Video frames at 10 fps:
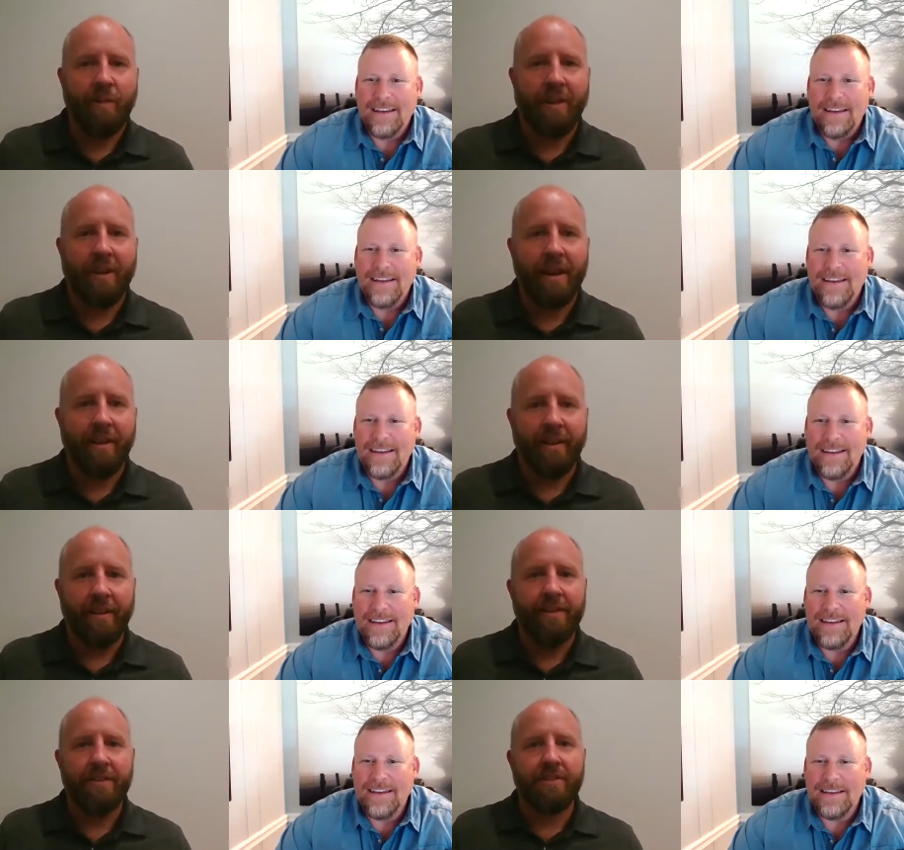Speaker 1: you want to call
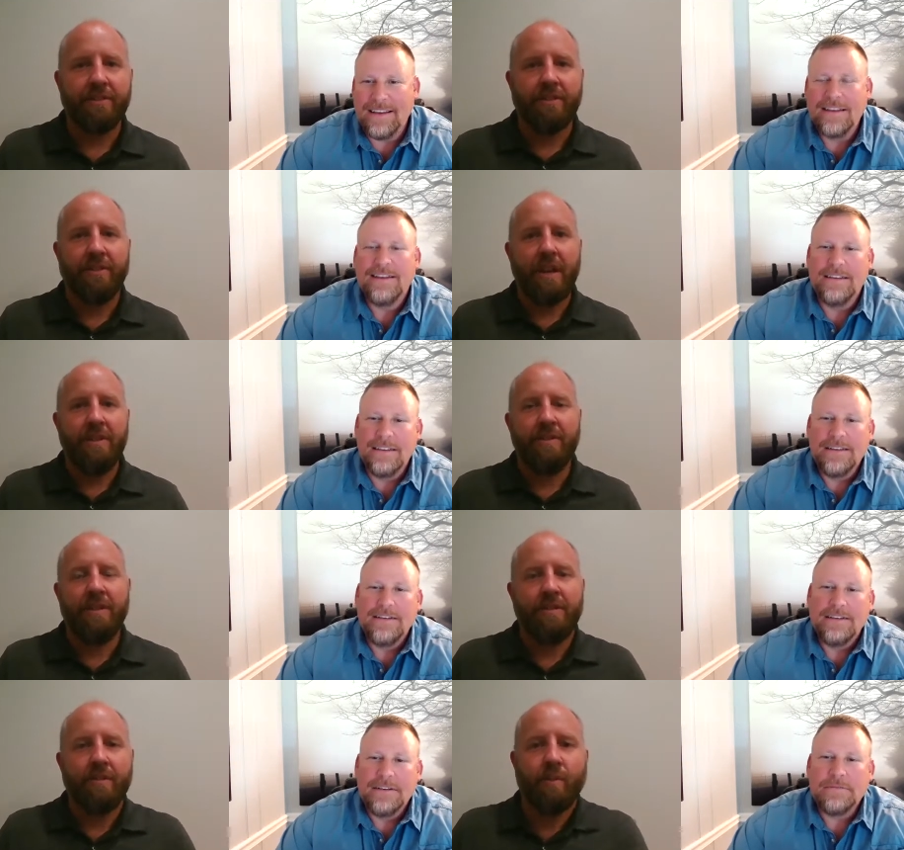it, this
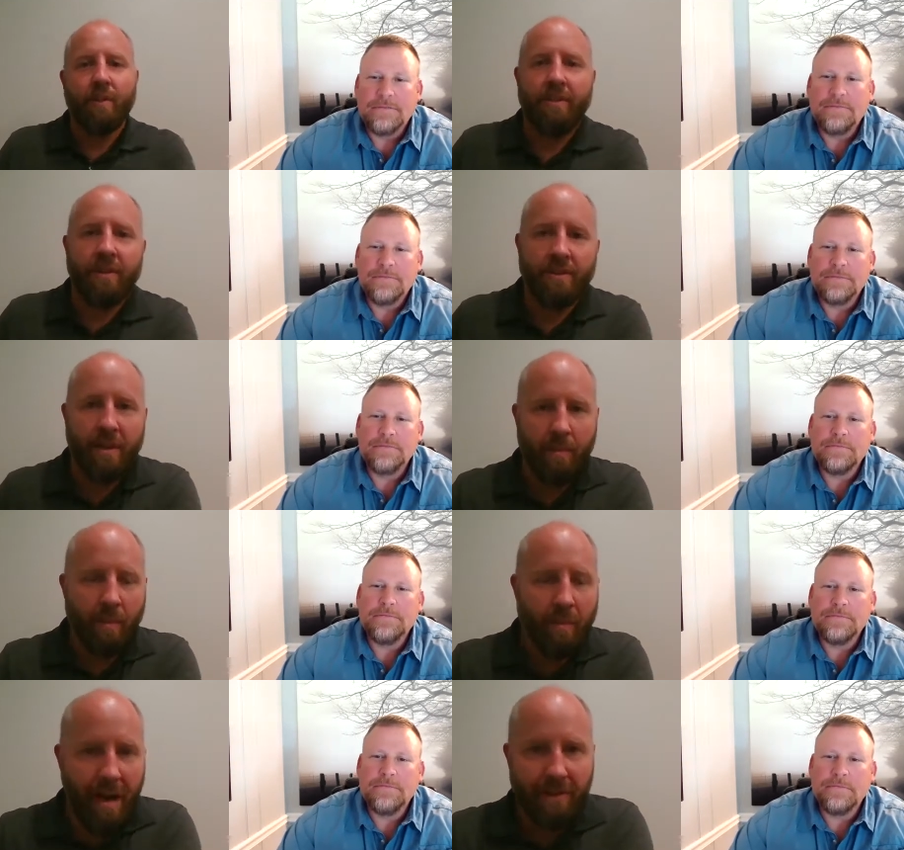craziness in the world, because lumber
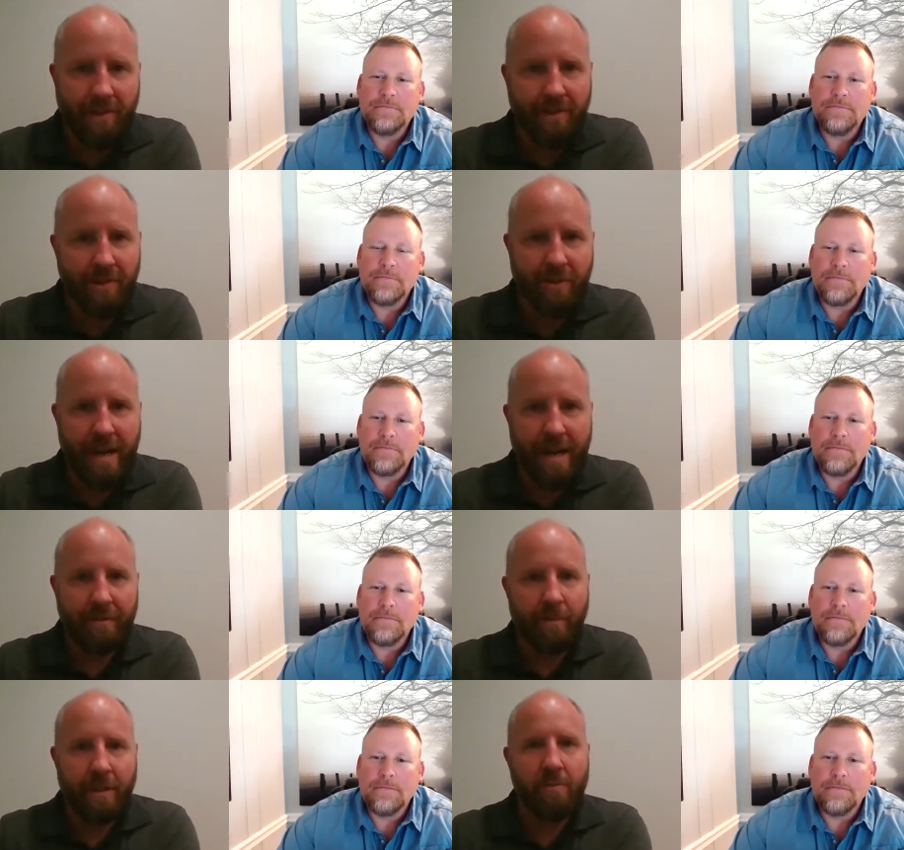prices are too high
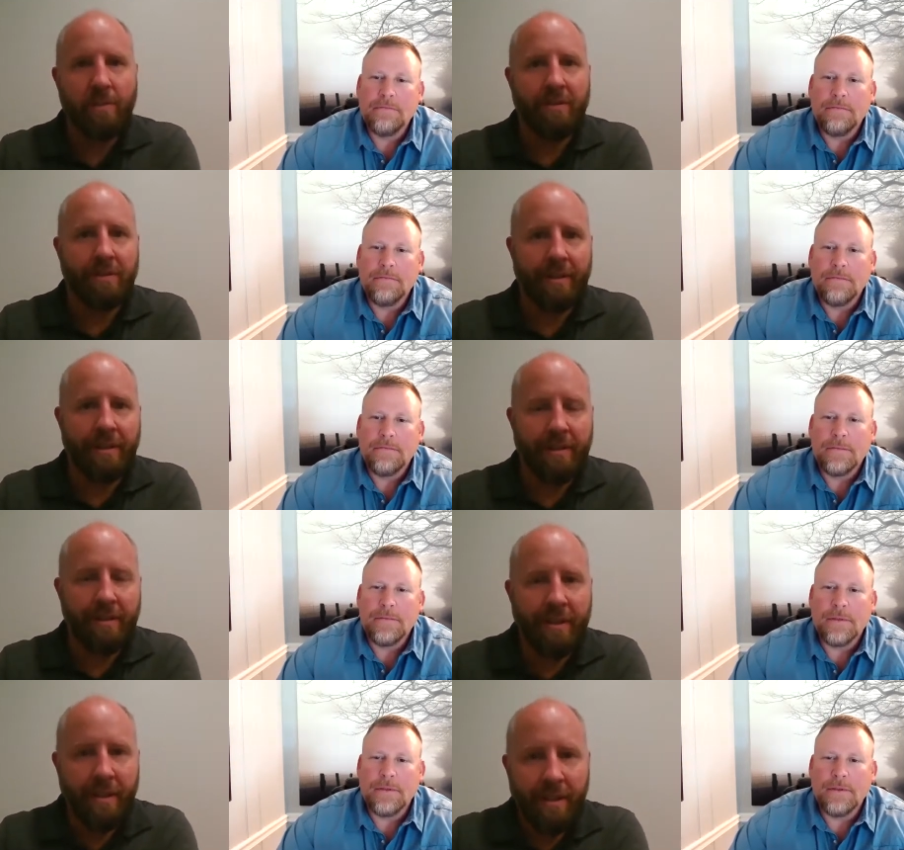for me to build right now.
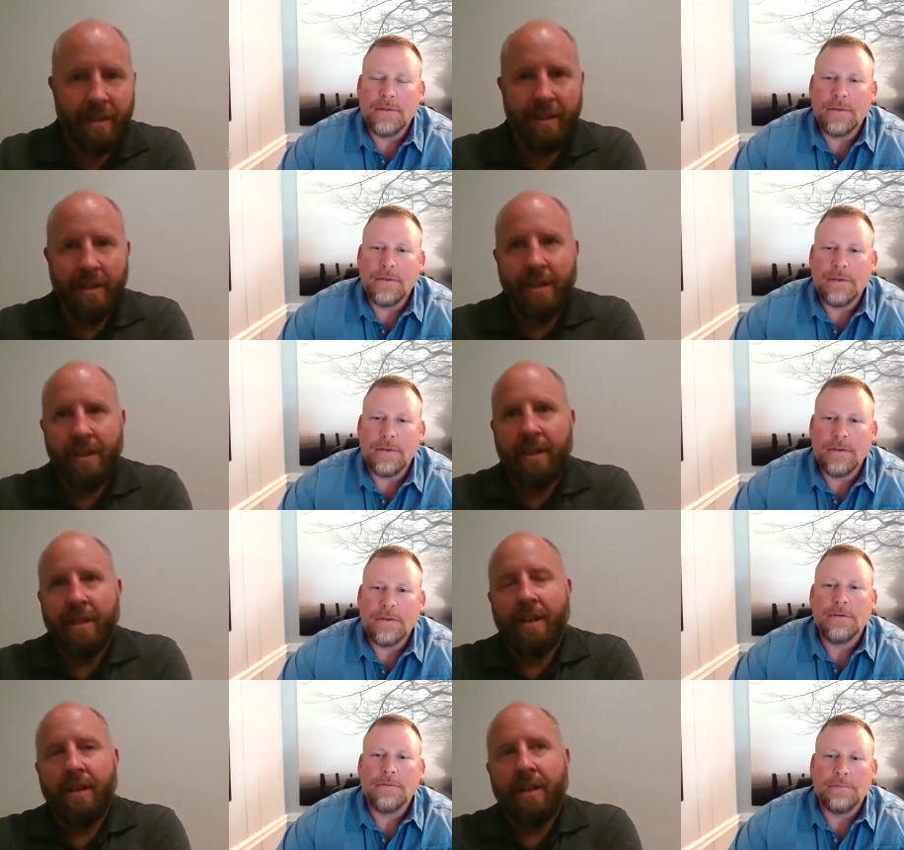
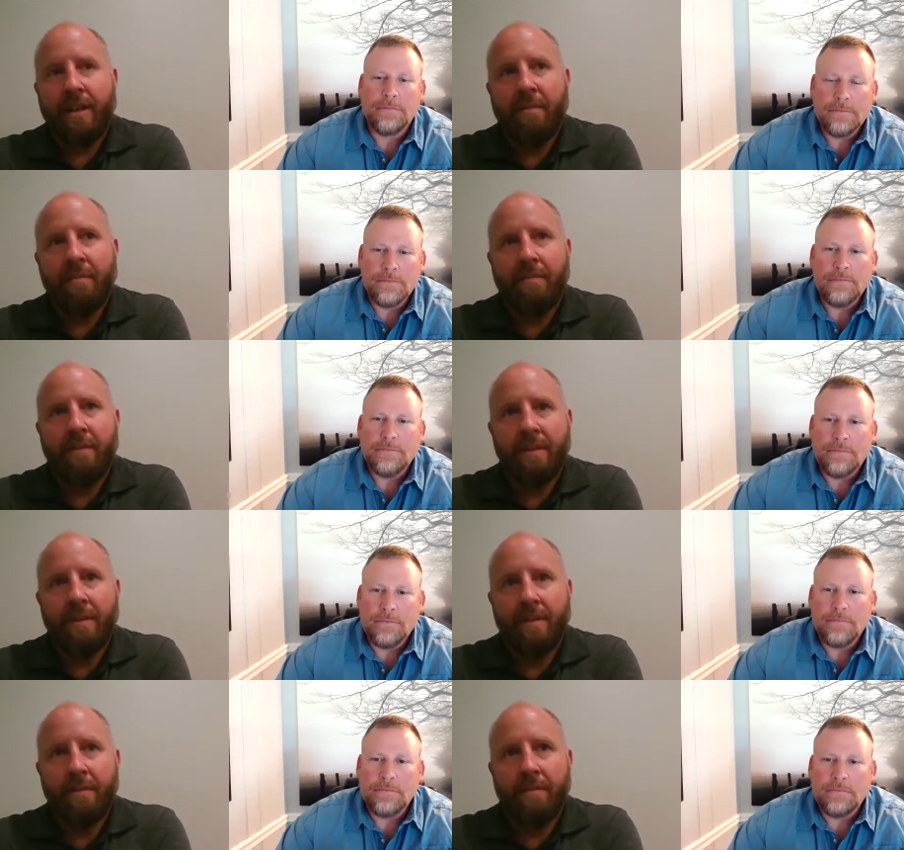Um,
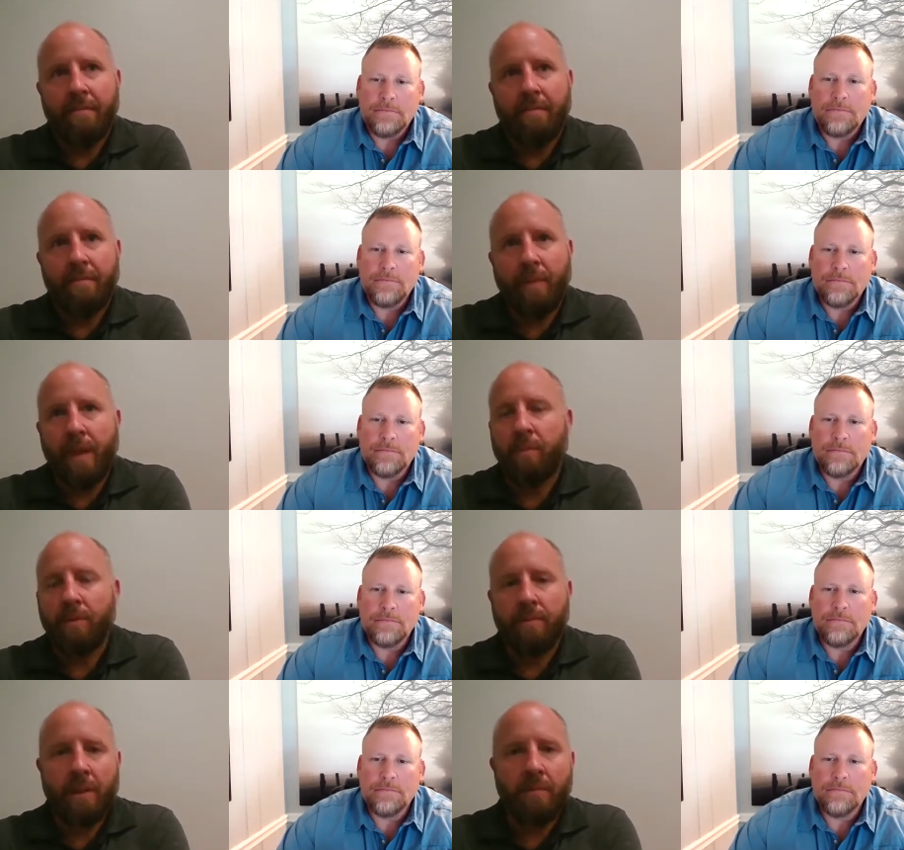people
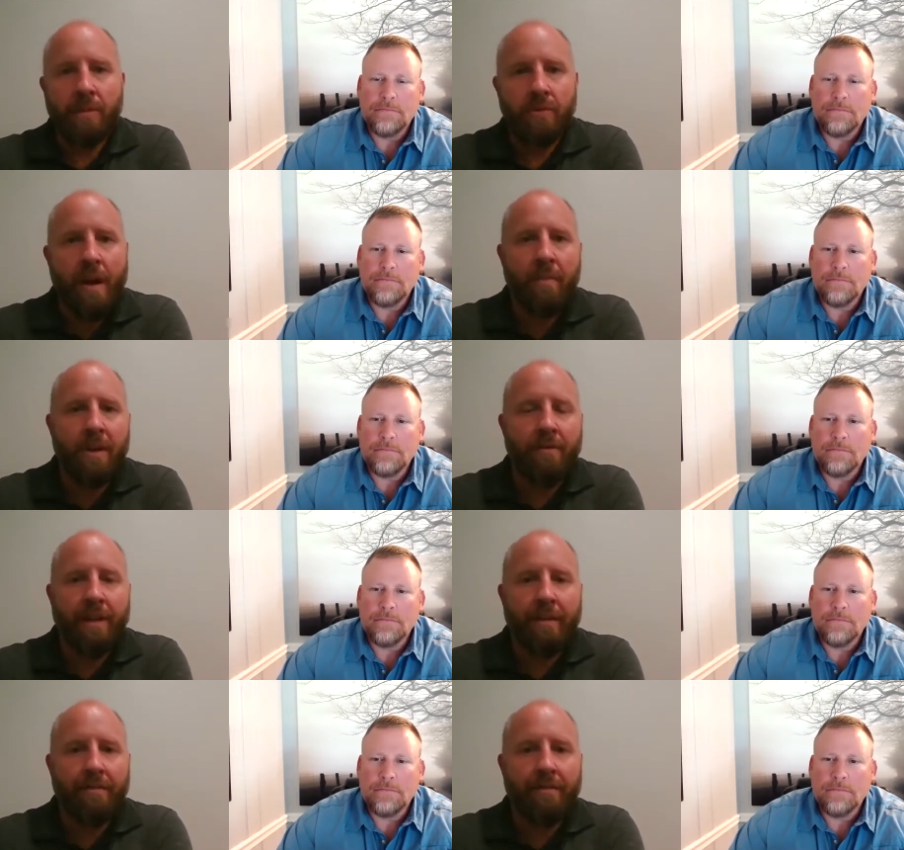are supposed to be dropping off like